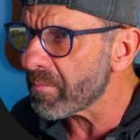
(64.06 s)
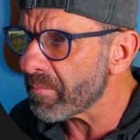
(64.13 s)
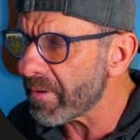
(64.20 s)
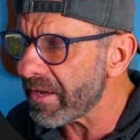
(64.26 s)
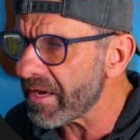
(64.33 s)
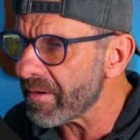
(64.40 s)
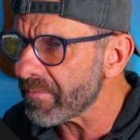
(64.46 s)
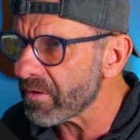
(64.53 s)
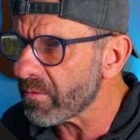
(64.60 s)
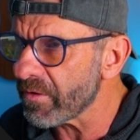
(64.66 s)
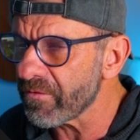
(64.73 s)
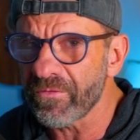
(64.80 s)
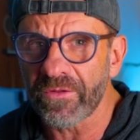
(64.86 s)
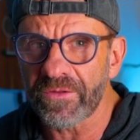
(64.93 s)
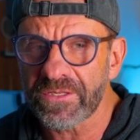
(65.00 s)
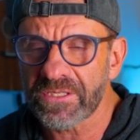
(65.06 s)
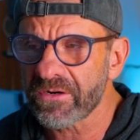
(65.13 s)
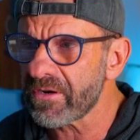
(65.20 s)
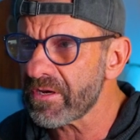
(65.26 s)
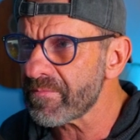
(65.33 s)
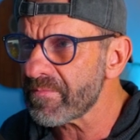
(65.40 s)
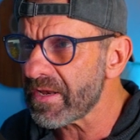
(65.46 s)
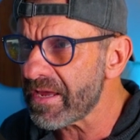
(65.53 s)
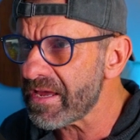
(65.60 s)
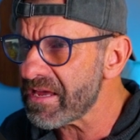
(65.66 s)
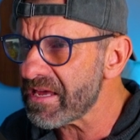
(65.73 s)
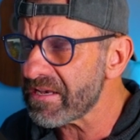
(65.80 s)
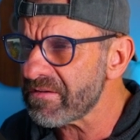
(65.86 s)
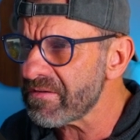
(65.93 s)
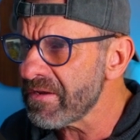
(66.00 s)
bam, we fill the screen
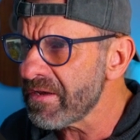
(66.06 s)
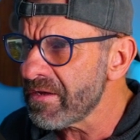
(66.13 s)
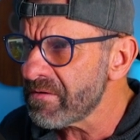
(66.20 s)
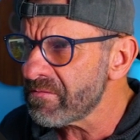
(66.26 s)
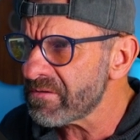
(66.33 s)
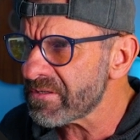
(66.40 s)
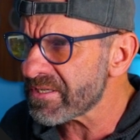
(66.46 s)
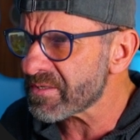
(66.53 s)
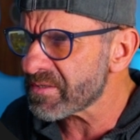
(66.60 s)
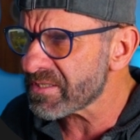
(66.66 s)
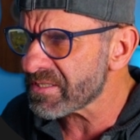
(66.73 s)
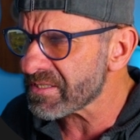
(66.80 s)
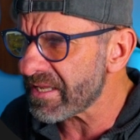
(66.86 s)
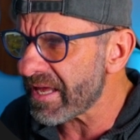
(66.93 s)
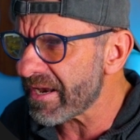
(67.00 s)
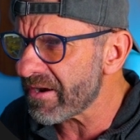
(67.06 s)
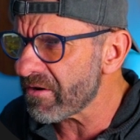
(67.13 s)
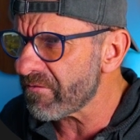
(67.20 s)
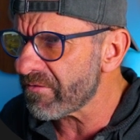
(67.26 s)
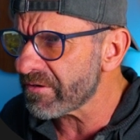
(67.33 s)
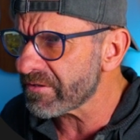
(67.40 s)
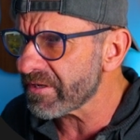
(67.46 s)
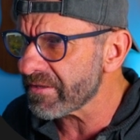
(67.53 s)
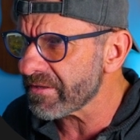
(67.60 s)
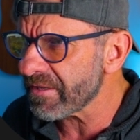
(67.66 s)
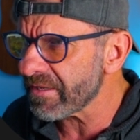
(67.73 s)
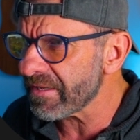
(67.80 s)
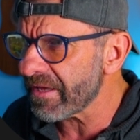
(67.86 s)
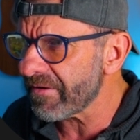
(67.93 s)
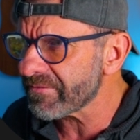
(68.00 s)
and we'll just slide it over to
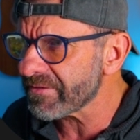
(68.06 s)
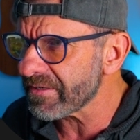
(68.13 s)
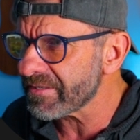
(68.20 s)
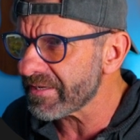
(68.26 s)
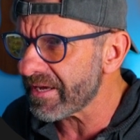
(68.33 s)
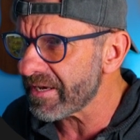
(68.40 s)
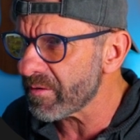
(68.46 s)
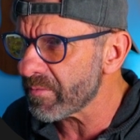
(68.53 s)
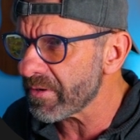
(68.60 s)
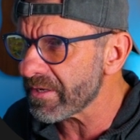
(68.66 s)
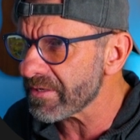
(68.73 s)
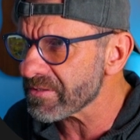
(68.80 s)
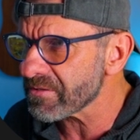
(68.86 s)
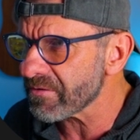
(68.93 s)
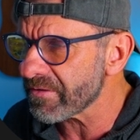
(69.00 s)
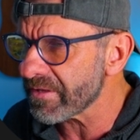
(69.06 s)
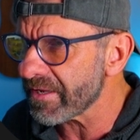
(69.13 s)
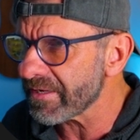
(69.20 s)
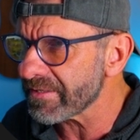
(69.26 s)
the left a tiny bit so that